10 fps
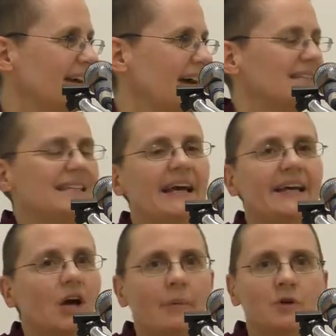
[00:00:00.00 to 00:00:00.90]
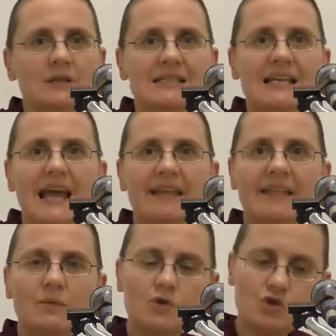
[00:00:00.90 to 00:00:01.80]
As in, like, I'm not saying
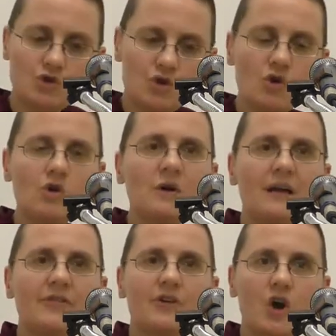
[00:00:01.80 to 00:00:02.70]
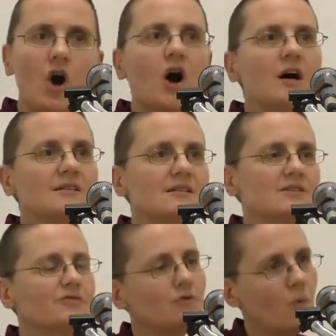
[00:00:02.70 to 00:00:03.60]
that we shouldn't look at the
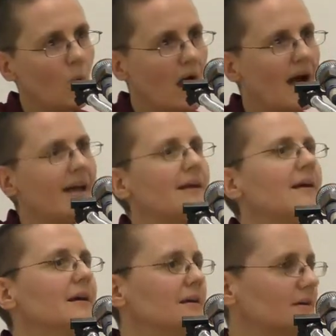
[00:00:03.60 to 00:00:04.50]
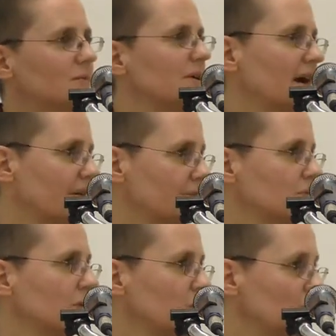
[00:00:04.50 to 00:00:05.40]
causes for why we have
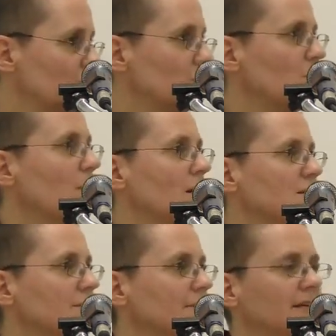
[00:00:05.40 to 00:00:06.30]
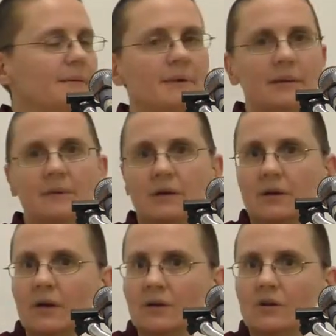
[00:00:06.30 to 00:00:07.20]
an issue, possibly,
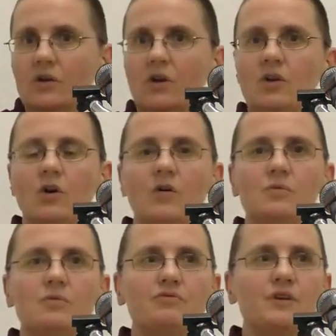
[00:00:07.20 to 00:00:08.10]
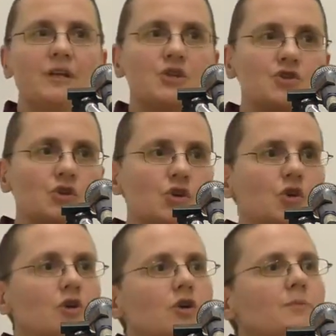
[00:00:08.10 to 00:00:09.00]
maybe, you know, we feel
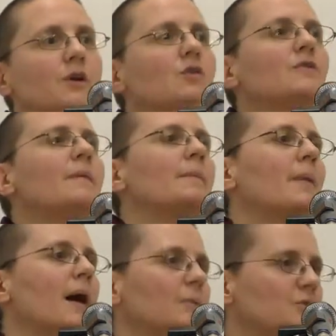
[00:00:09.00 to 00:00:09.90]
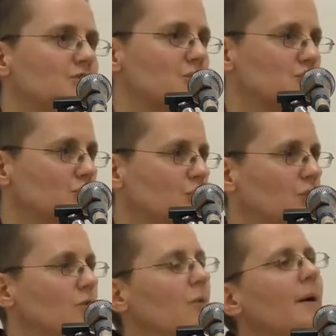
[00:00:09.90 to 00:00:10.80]
insecure because my mom was
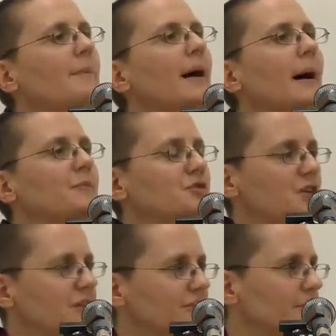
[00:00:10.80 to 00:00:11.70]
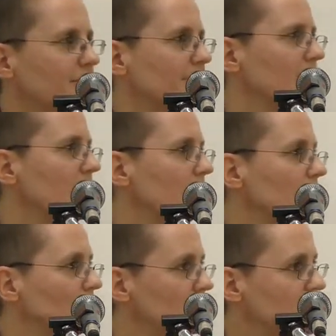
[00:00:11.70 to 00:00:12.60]
insecure. My mom, she never,
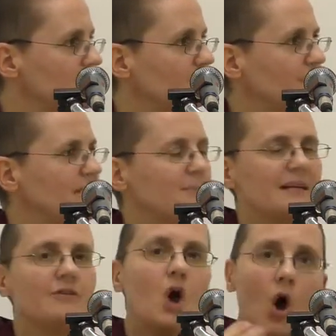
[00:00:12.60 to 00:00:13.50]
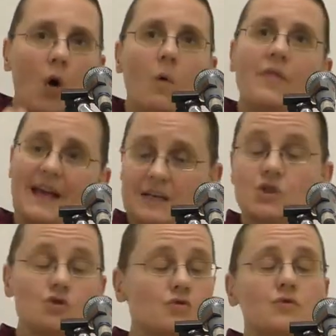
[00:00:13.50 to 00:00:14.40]
you know, she didn't praise me enough. All that
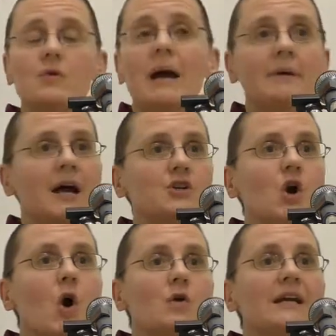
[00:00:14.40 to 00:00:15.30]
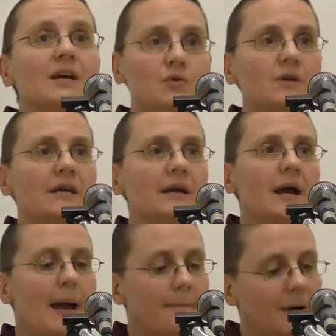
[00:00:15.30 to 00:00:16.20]
is true. I mean, I totally agree.
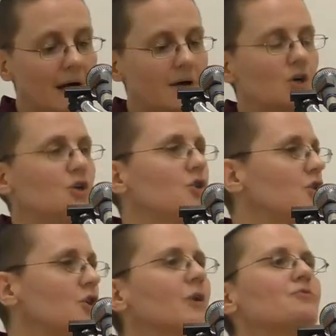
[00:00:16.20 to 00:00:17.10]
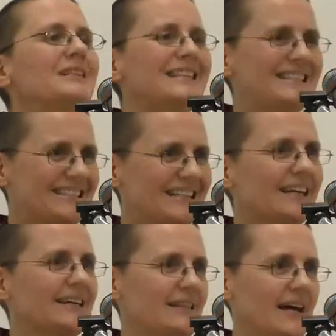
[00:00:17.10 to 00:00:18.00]
But you're not really
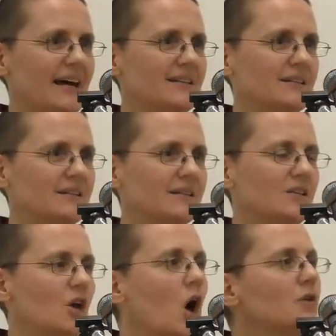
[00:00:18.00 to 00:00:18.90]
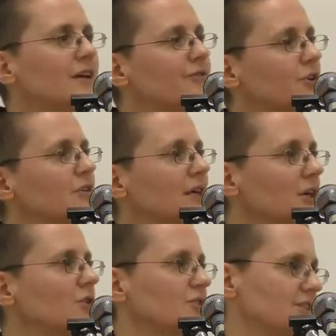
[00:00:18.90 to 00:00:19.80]
stuck in that. Only if you
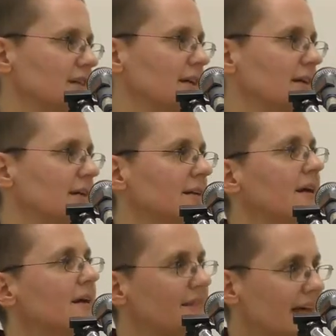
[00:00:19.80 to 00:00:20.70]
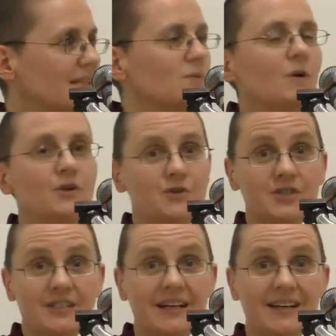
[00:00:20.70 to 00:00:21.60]
think you're stuck in it, that's when you're
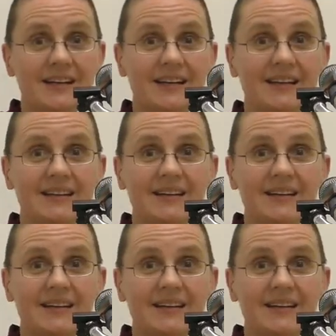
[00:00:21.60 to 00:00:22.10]
stuck in it.